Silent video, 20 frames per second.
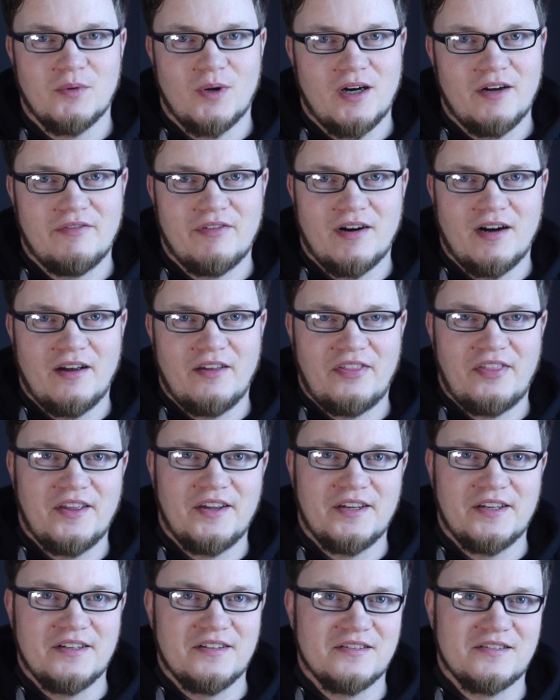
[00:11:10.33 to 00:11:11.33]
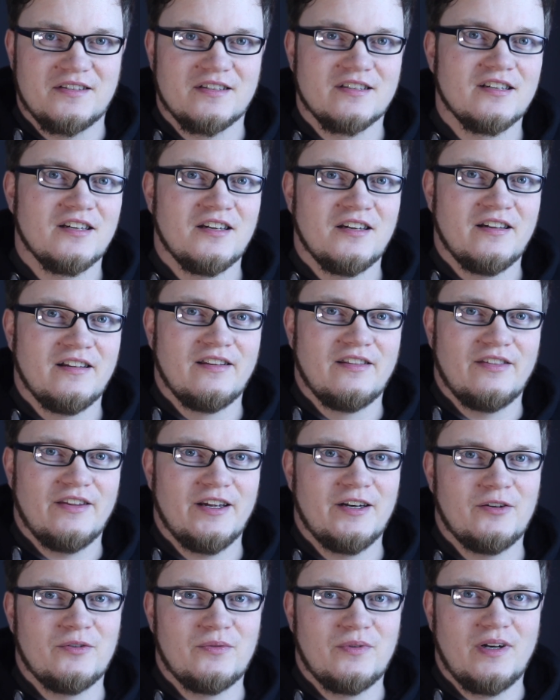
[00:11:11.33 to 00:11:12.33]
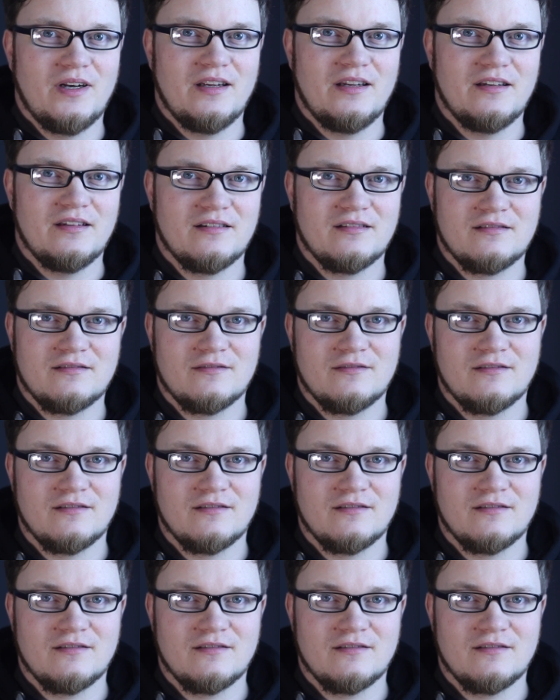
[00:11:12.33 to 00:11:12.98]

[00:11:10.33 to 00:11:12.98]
Wi-Fi thingies, they don't really...